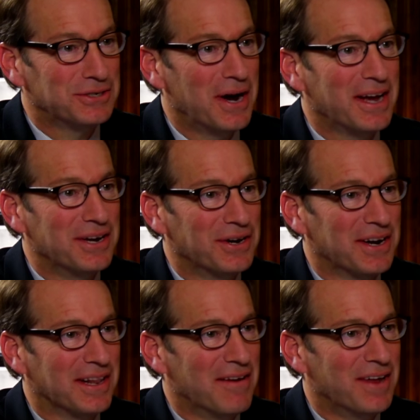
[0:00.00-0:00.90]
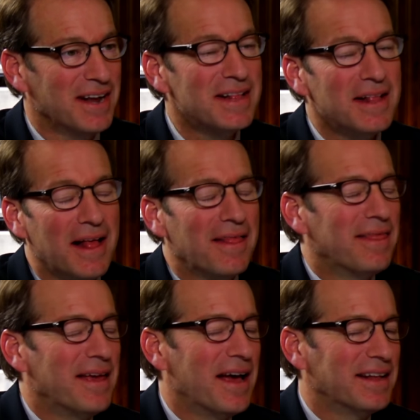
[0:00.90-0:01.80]
strike and you're going to love it. Right.
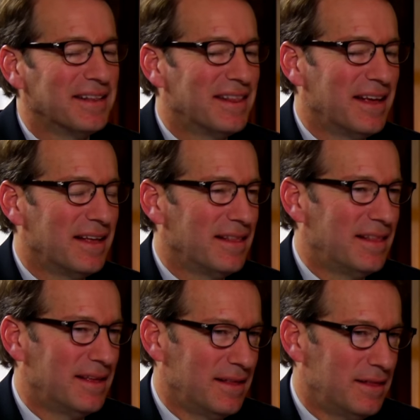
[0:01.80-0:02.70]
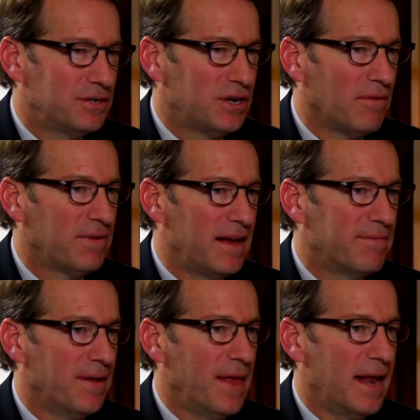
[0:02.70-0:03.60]
That the shelf
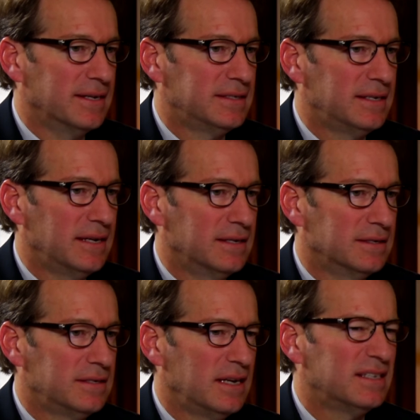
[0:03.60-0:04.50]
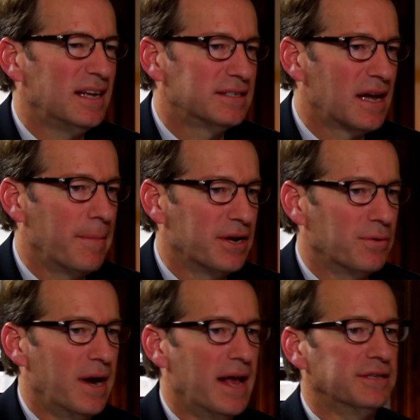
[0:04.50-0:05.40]
life on that it's coming
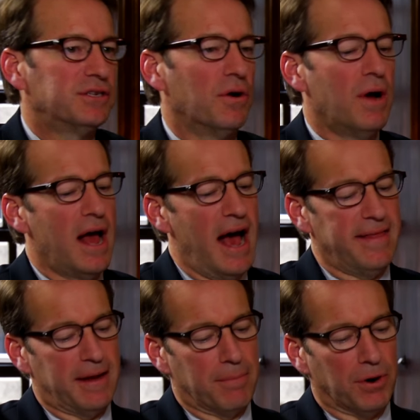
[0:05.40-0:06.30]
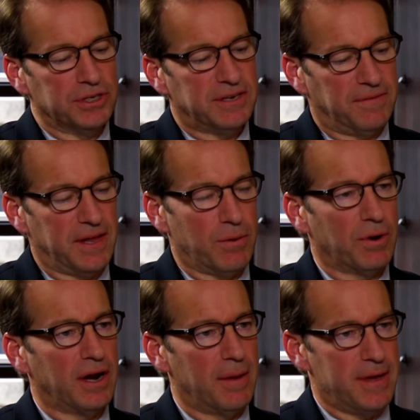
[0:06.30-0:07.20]
to an end. So I think mercifully
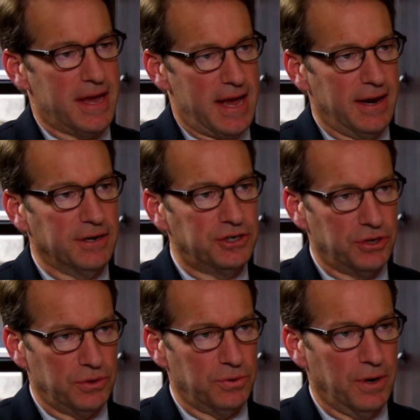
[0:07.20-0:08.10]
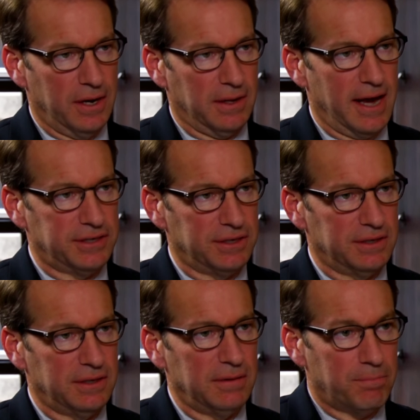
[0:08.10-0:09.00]
we're going to be into an election,